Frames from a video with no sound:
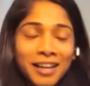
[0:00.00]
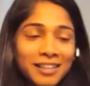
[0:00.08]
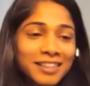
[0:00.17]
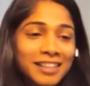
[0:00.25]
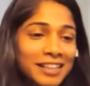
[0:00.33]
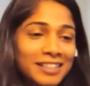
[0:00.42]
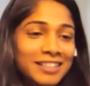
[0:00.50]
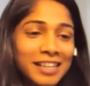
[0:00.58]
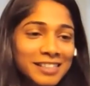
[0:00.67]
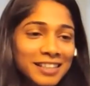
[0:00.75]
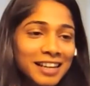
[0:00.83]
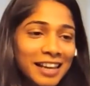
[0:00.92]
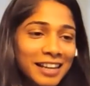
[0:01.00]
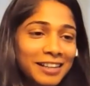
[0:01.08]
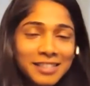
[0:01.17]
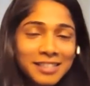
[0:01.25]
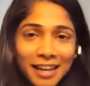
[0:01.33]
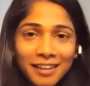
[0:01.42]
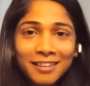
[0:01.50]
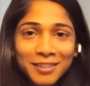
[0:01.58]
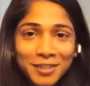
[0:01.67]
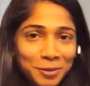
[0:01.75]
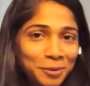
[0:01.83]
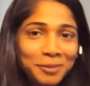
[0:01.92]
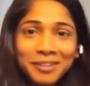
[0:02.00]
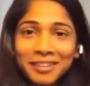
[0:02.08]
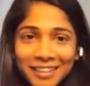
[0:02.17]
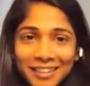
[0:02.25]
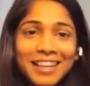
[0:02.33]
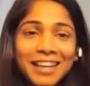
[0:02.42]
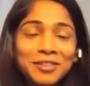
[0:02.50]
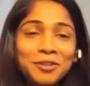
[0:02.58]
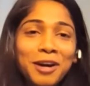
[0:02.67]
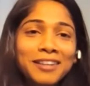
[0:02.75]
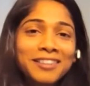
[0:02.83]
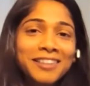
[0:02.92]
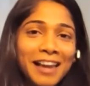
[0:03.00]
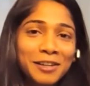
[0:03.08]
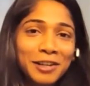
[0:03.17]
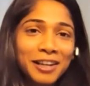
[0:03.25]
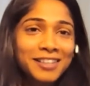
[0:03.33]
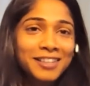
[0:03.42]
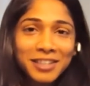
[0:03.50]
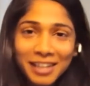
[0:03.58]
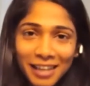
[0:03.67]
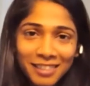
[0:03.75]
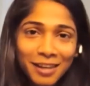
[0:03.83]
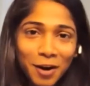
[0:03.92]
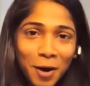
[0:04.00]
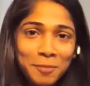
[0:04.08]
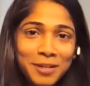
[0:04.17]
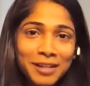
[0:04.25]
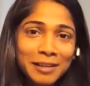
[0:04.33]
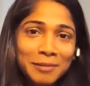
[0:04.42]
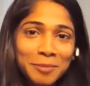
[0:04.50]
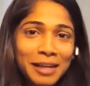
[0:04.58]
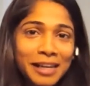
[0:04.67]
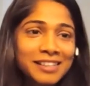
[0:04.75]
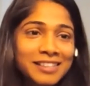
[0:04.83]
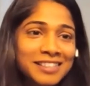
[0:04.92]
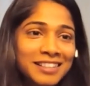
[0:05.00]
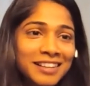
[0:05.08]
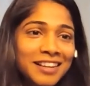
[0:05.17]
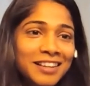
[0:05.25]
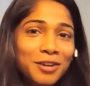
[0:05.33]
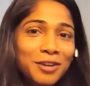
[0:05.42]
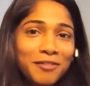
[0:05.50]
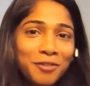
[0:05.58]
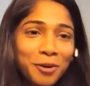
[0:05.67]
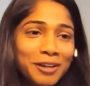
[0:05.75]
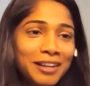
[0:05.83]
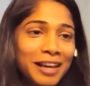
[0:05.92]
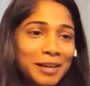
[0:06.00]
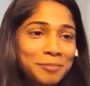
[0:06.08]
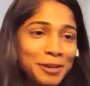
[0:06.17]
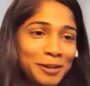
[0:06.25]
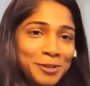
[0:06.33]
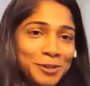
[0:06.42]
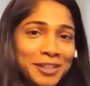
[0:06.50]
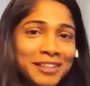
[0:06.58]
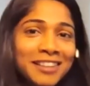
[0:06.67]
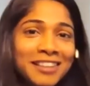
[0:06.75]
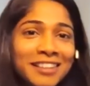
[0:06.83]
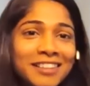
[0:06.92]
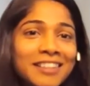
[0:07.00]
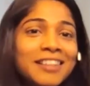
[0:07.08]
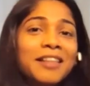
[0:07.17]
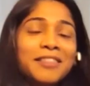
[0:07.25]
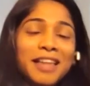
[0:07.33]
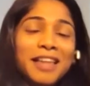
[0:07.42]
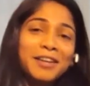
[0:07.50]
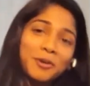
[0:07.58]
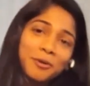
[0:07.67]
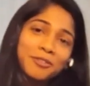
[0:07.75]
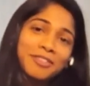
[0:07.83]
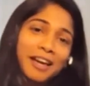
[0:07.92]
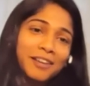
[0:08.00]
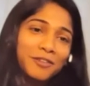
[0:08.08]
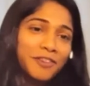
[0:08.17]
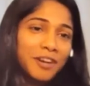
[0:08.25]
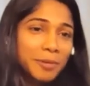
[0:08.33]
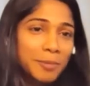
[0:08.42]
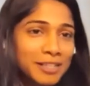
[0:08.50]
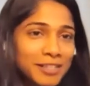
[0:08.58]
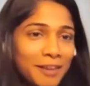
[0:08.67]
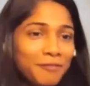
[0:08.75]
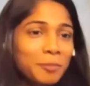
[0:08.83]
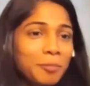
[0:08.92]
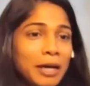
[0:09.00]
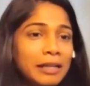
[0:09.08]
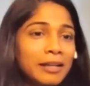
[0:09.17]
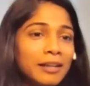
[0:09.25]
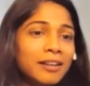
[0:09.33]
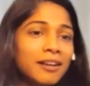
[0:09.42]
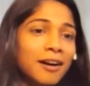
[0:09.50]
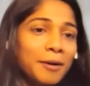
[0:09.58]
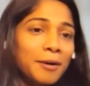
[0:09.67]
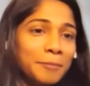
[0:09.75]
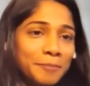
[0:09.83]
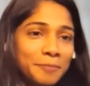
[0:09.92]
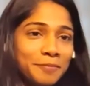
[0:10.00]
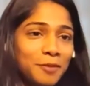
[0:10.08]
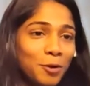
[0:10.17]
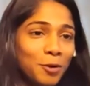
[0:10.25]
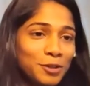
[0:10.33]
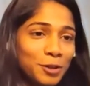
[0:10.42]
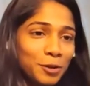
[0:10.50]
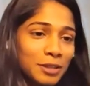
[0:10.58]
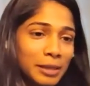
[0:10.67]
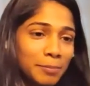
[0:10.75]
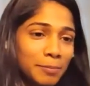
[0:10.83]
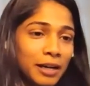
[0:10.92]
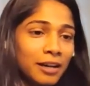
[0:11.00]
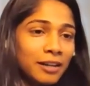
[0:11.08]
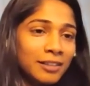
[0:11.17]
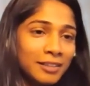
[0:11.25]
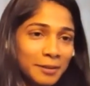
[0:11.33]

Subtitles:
I think it takes a lighting designer to get the right calculation and the optic in place to avoid light pollution. Thank you very much, everybody. On to you, Deepika.